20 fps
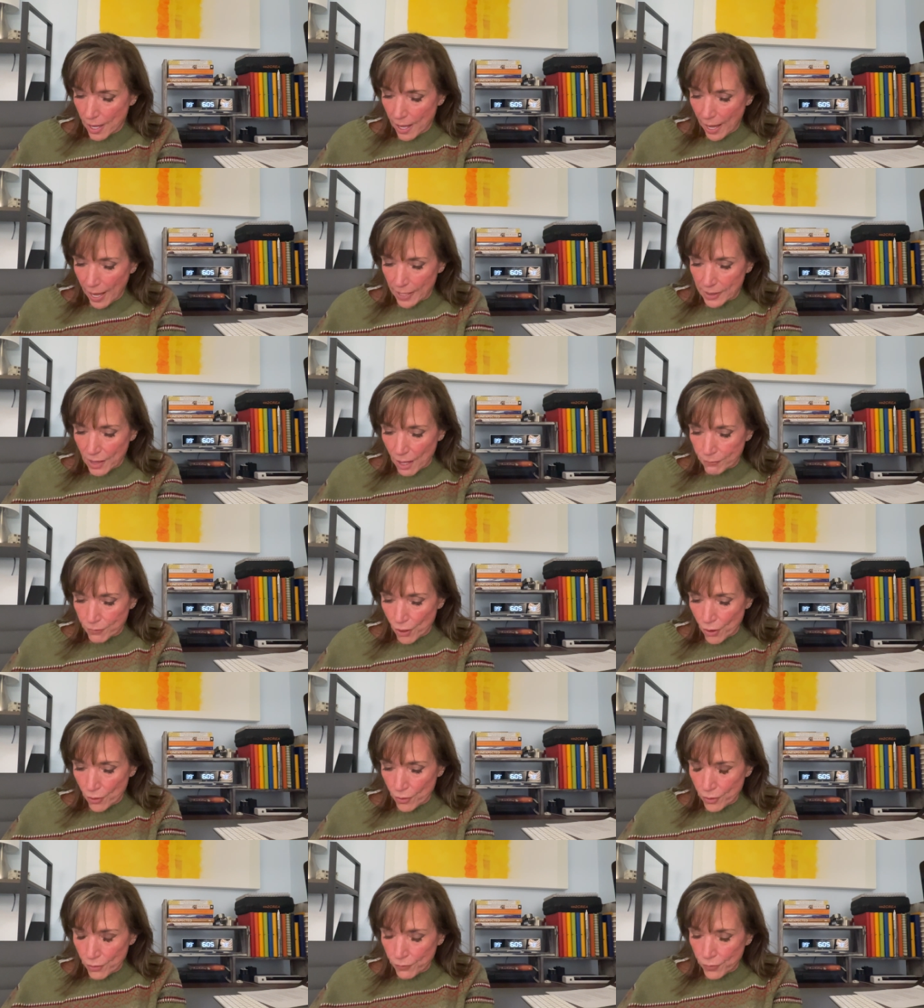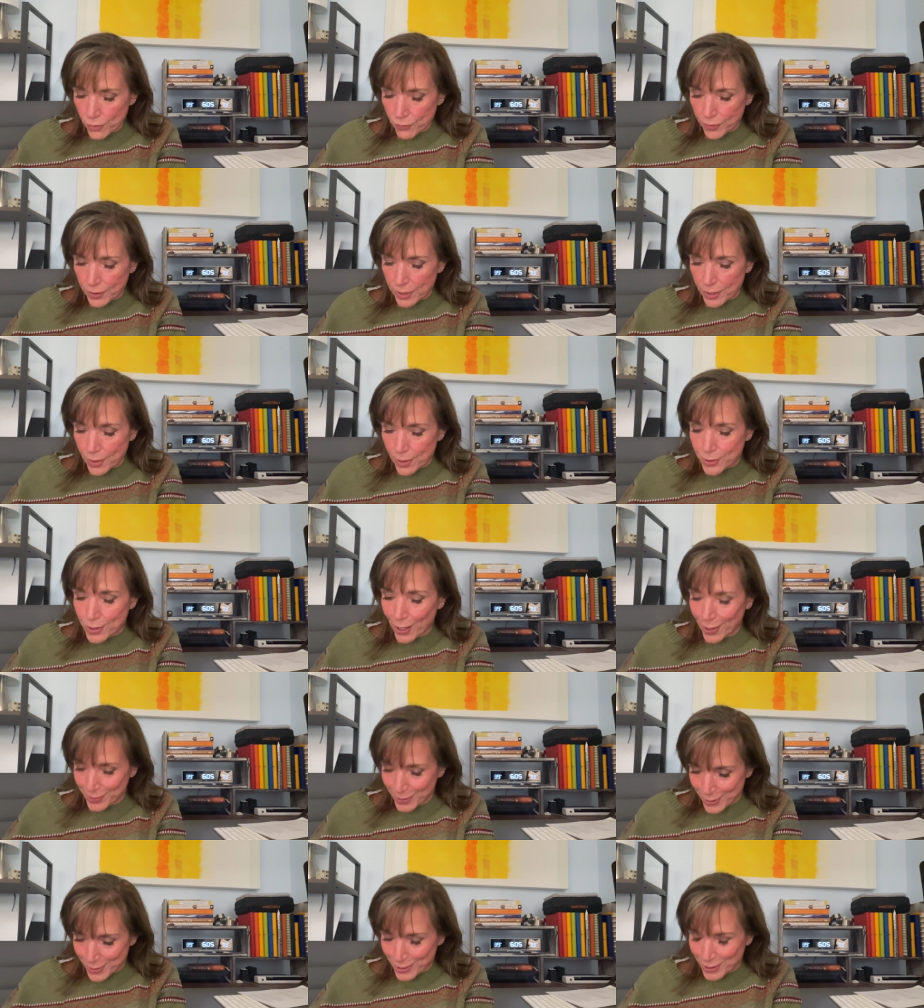I love all of your videos
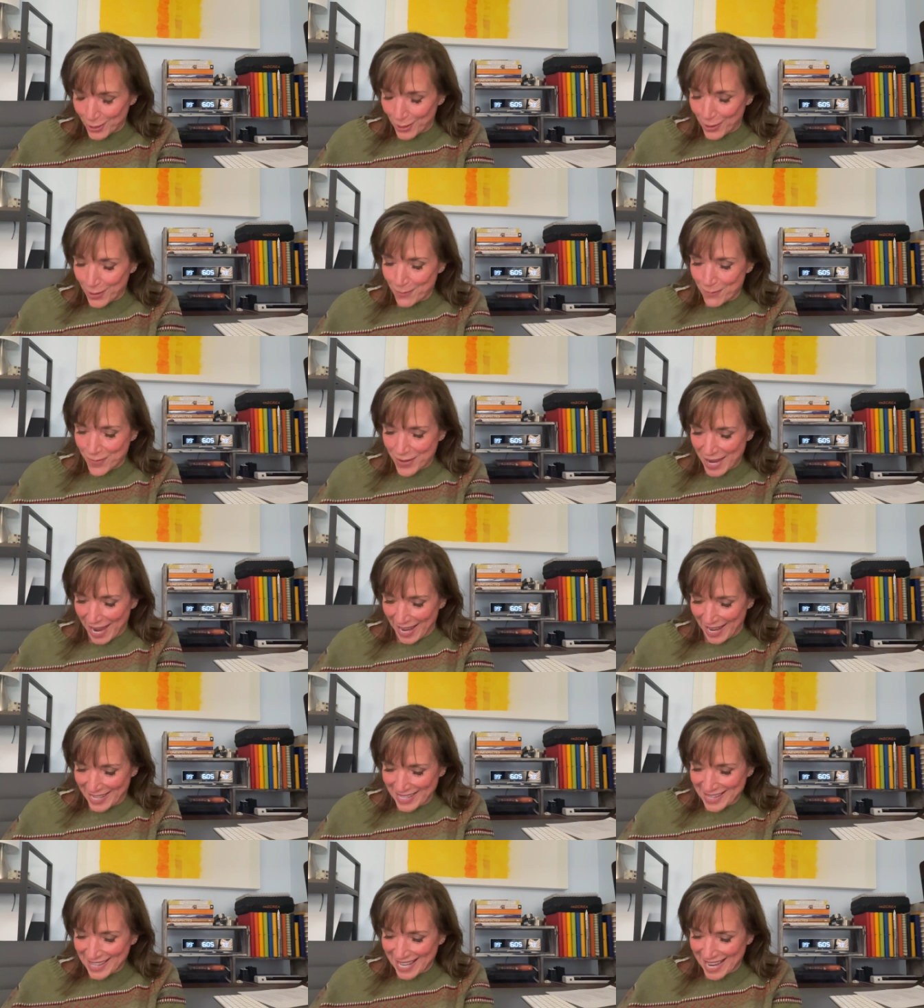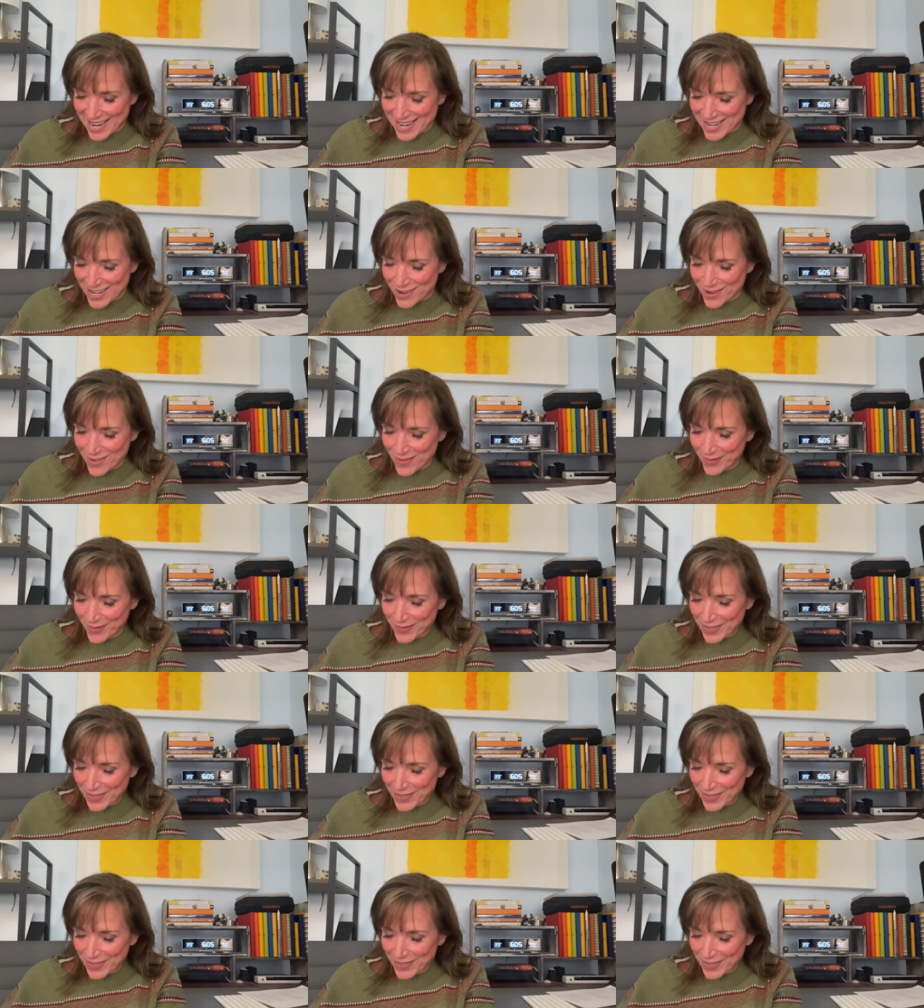on YouTube. Yay, thank you.